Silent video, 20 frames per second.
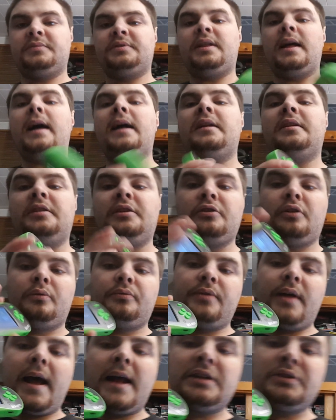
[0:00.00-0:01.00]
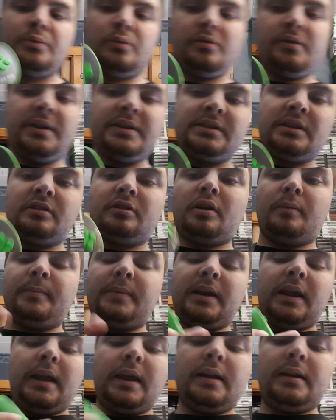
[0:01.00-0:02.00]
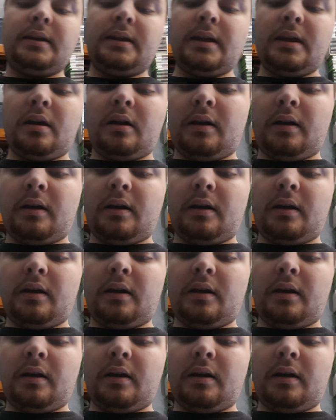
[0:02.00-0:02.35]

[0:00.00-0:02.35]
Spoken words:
That, you know, that's where this can come in handy.